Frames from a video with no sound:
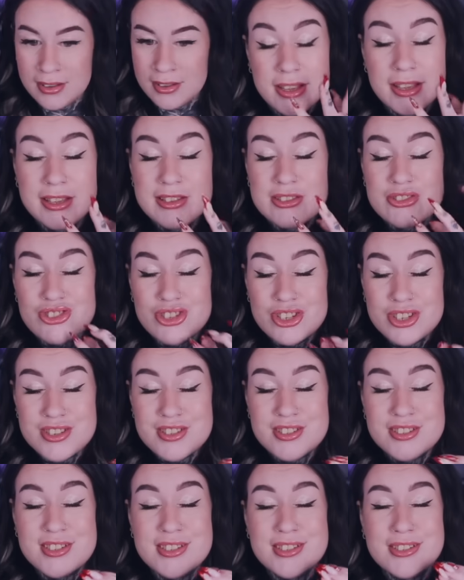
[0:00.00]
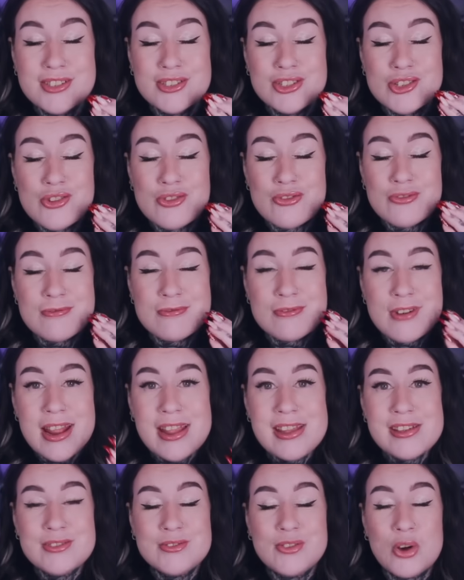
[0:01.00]
It's just
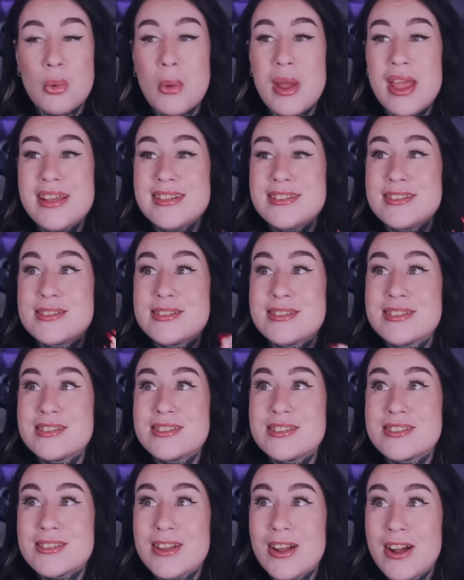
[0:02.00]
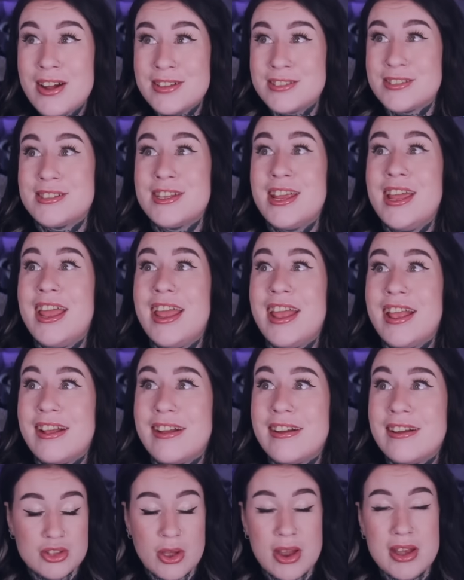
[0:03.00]
disgraceful. It's
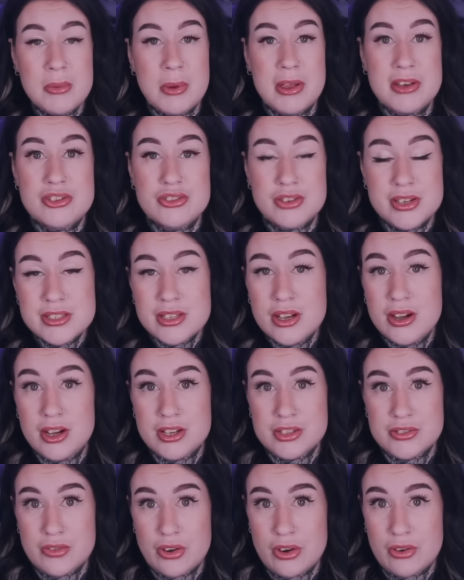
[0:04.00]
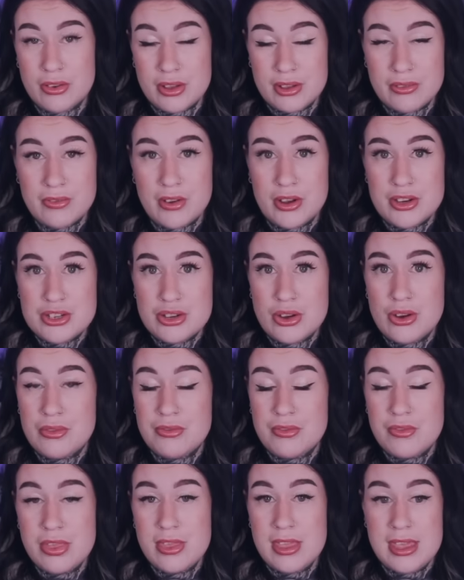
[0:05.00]
disgusting. So anyway, Teresa asked for a refund
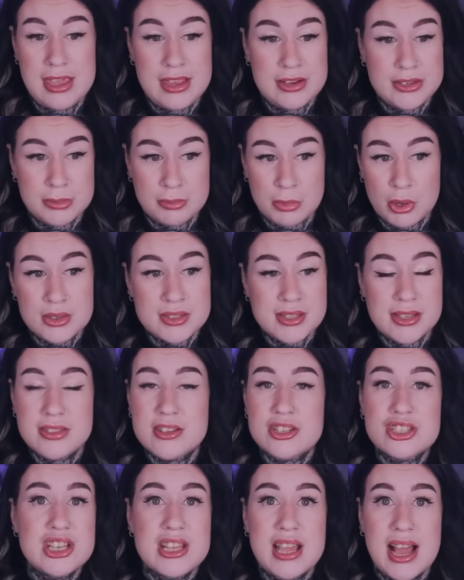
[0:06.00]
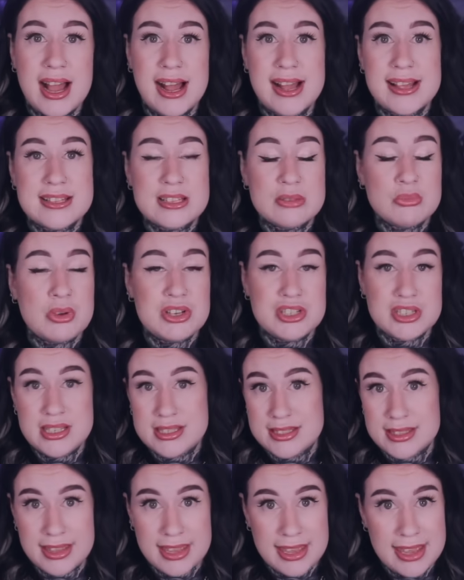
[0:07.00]
of the deposit that she has, which
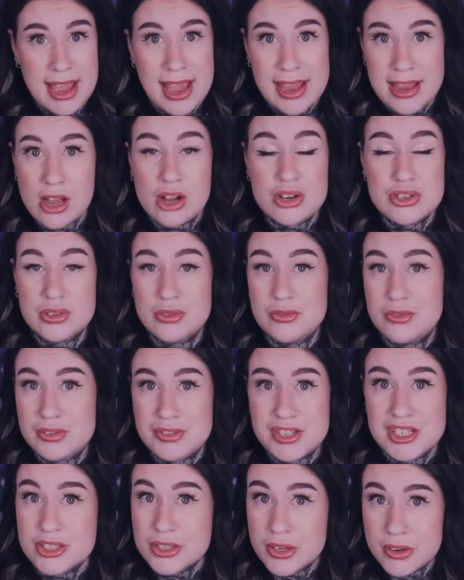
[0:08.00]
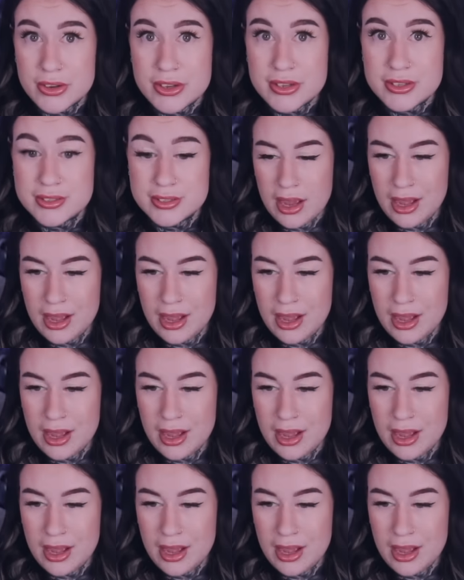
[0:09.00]
is the eight hundred fifty dollars.